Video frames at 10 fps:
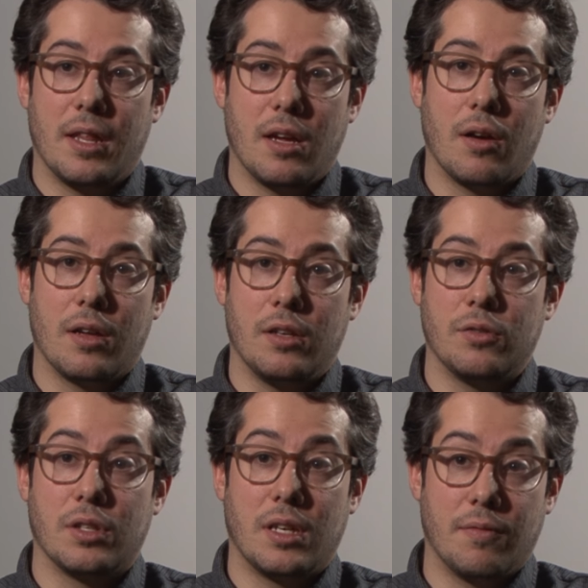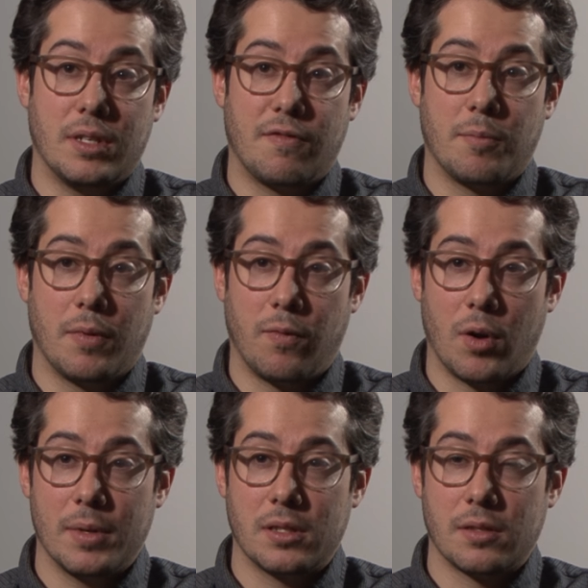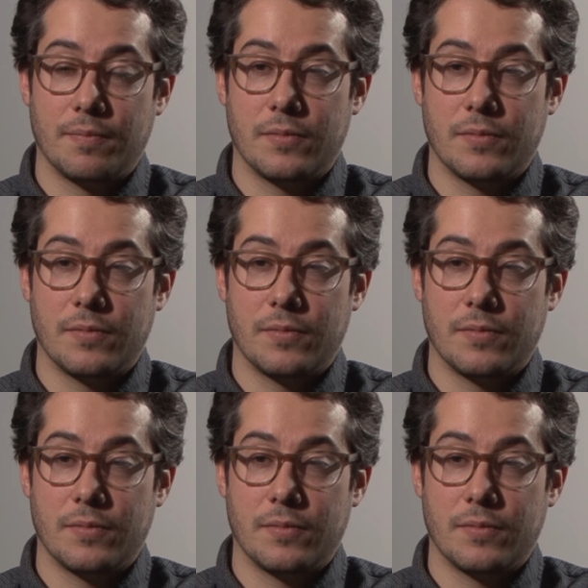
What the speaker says: and they usually give a different performance.